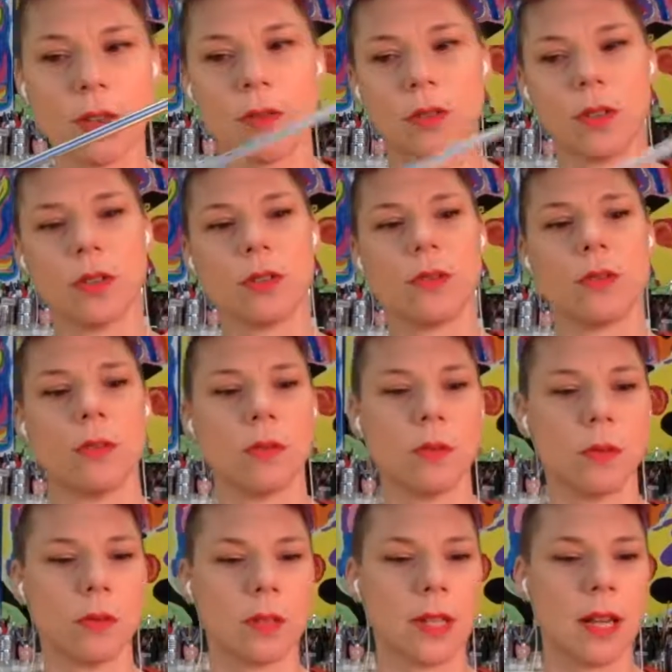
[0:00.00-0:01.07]
you
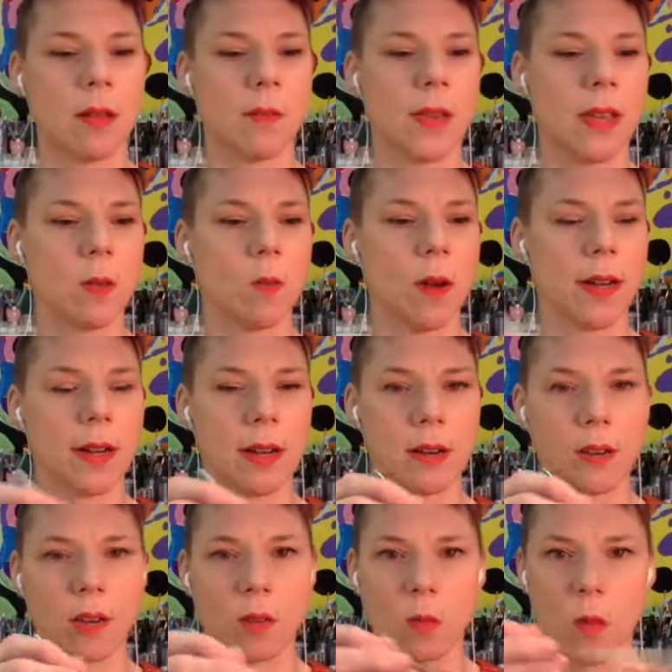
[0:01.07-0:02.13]
to tell me what
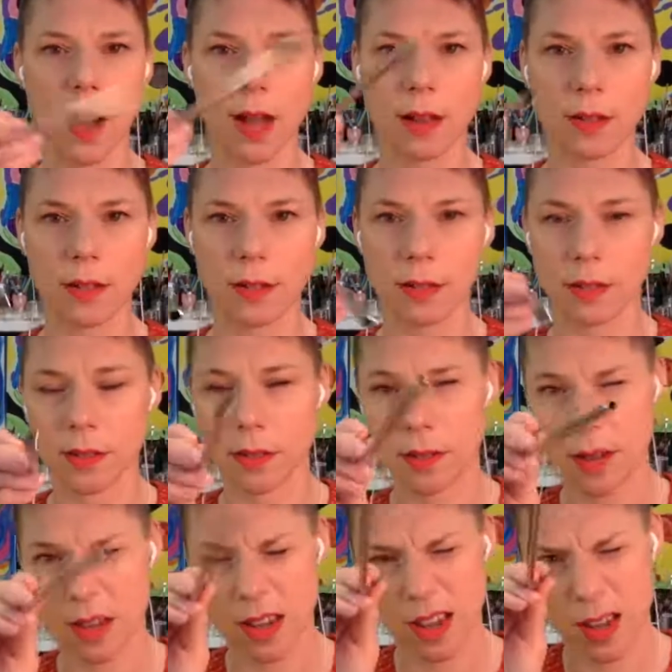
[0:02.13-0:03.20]
in your wildest
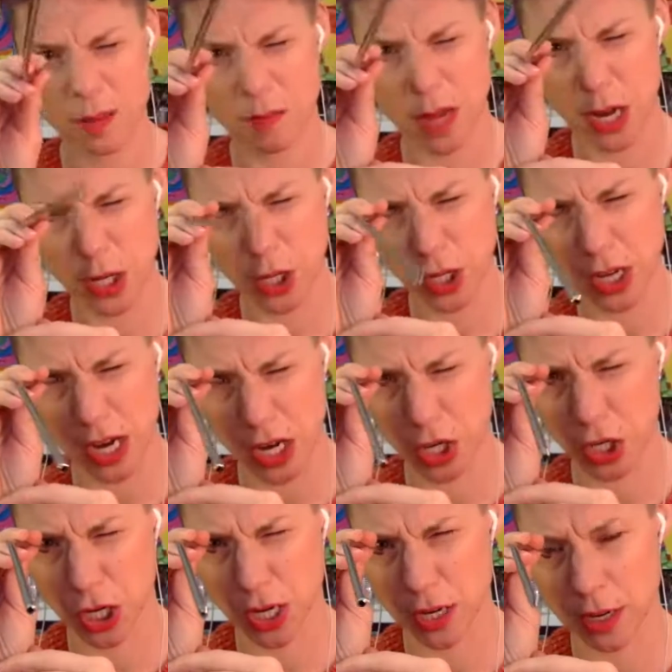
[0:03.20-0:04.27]

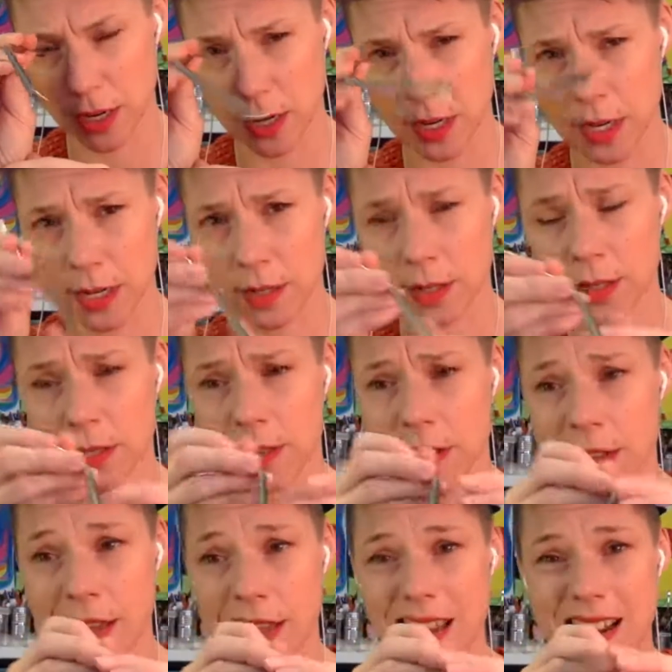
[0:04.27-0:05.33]
imagination it is.
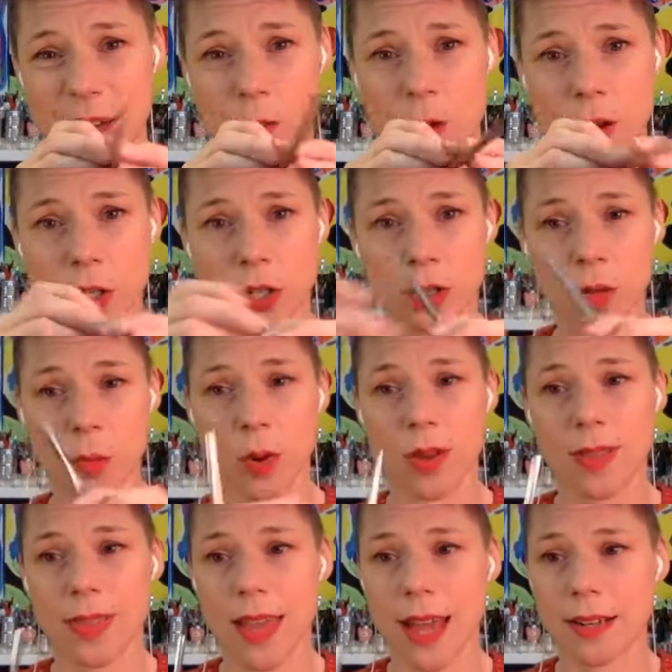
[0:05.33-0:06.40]
And I want you to
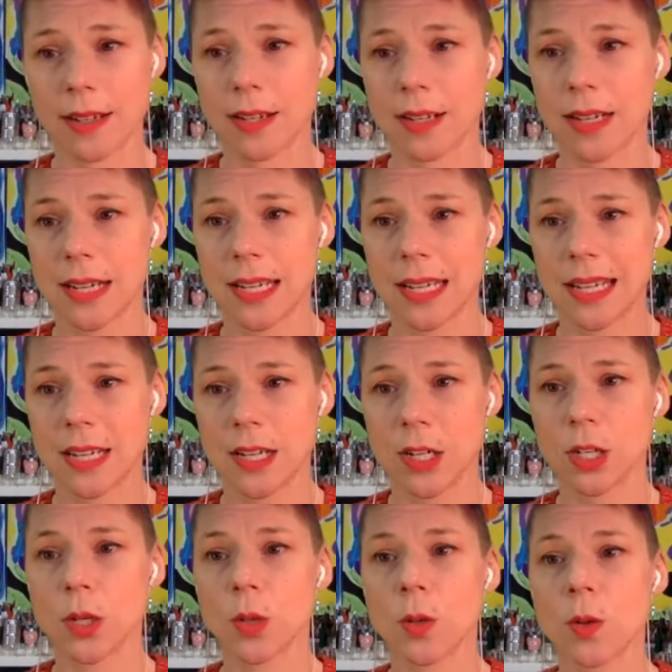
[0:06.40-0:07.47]
put that
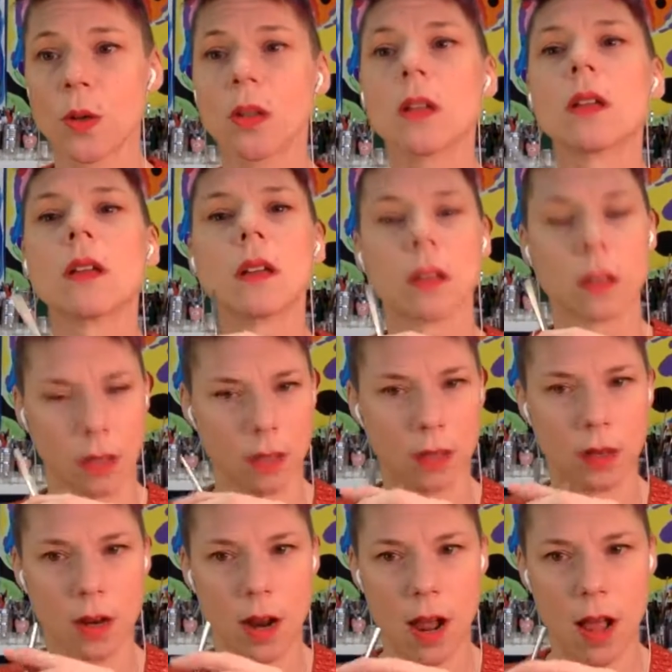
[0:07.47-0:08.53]
into
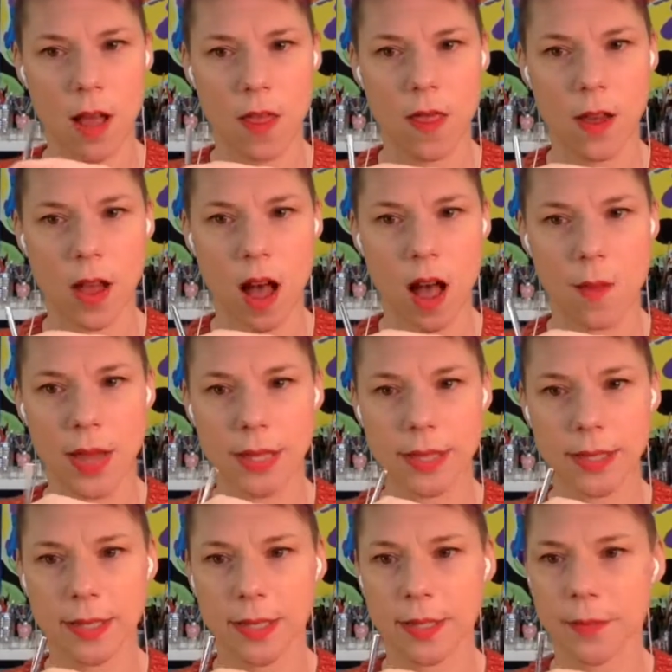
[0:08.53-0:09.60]
the
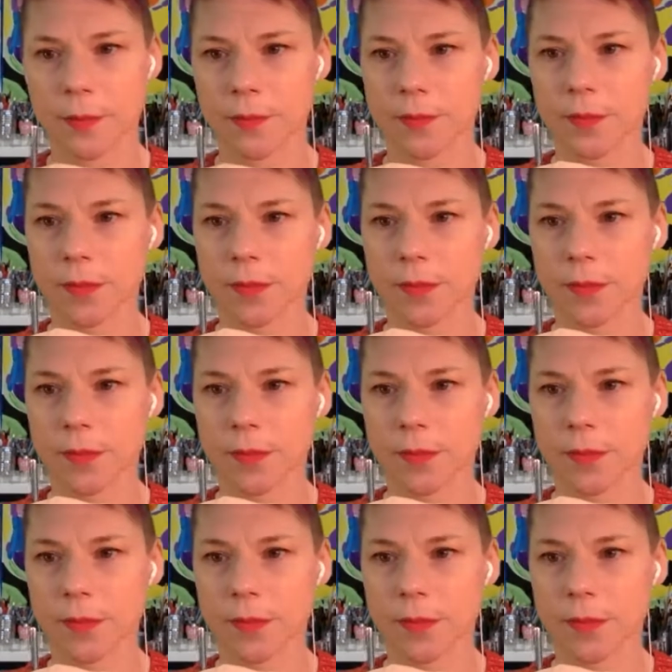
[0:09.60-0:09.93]
comments.